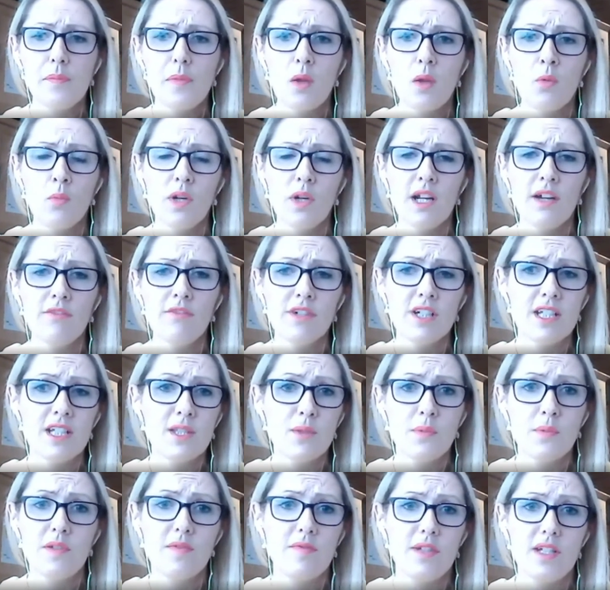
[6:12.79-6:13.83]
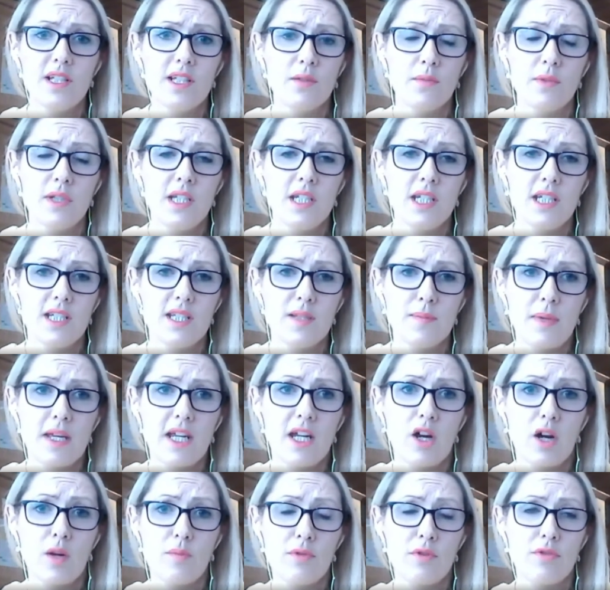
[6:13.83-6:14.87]
whatever it is we feel that we need to
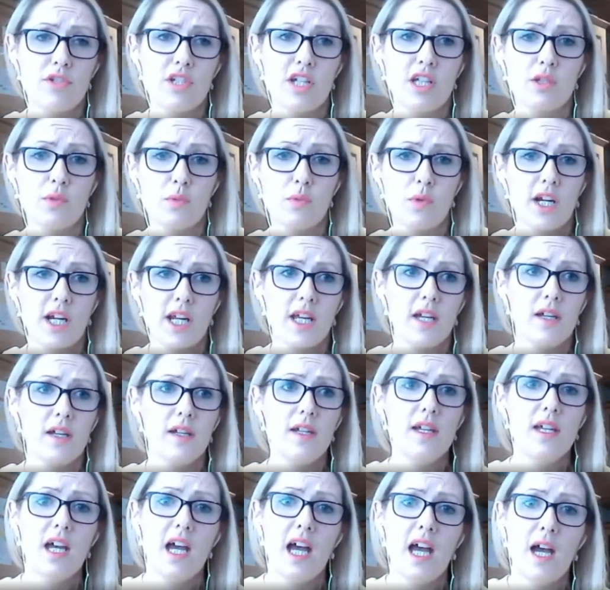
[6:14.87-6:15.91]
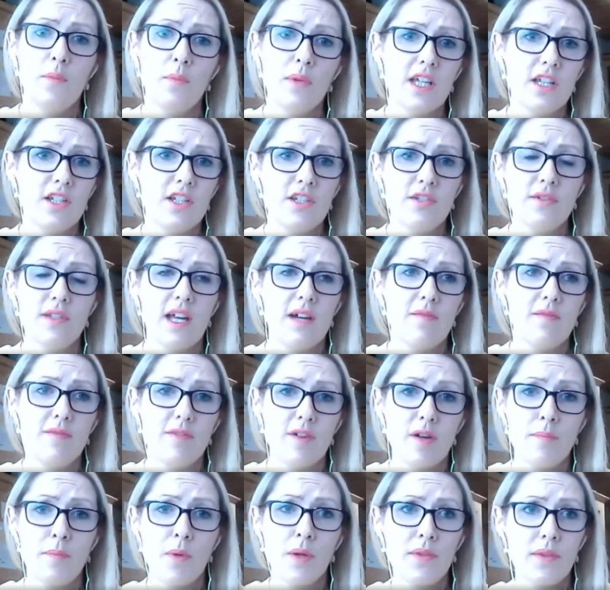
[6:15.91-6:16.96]
make our project work. And we can do that
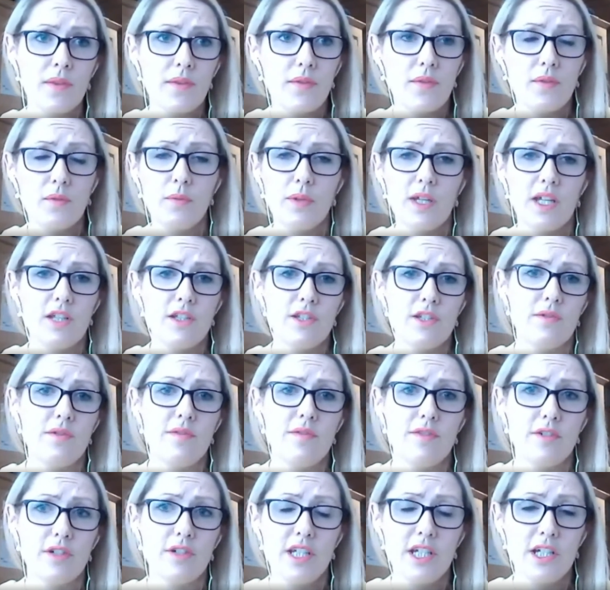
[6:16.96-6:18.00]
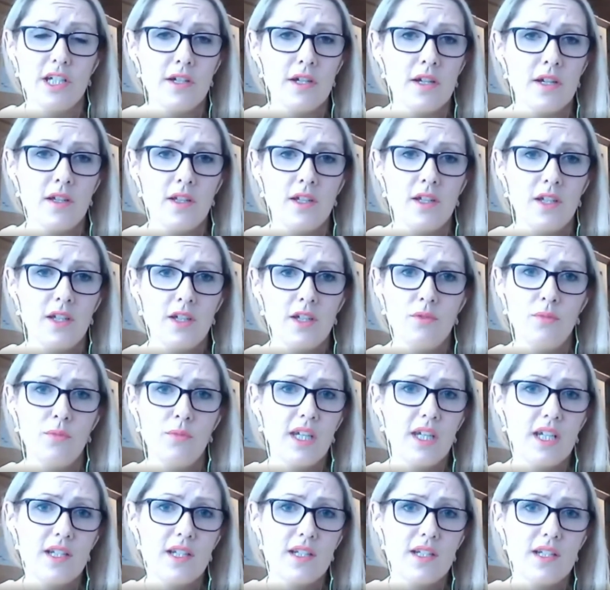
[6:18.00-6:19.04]
for a month, we can do it for a year,
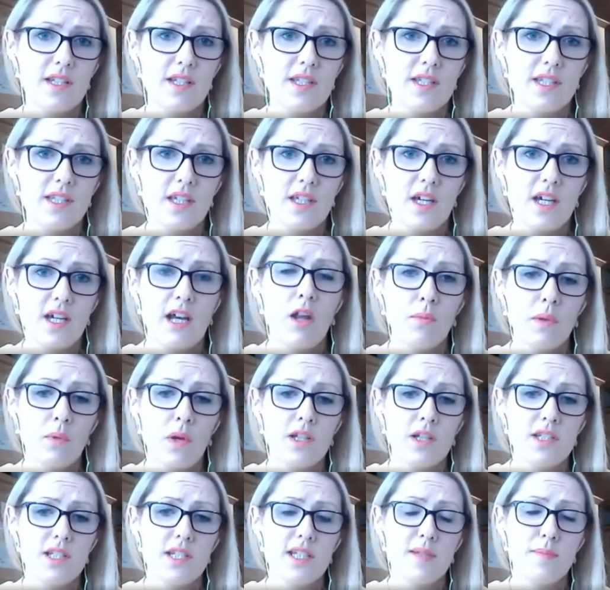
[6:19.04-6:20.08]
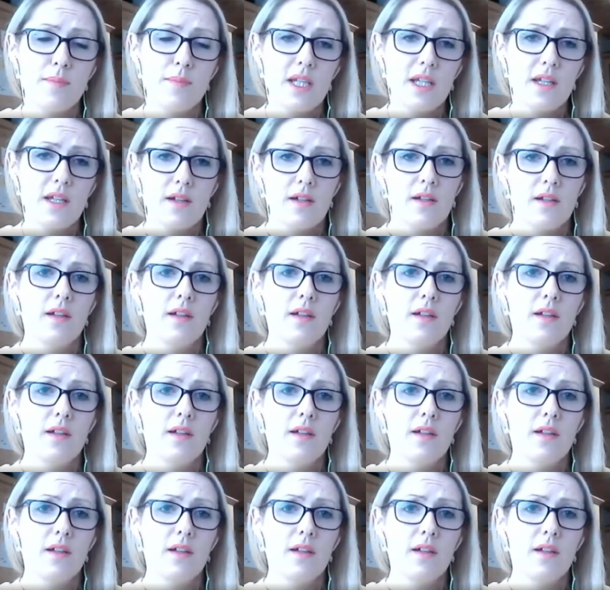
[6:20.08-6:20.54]
we can decide how long we want it to be.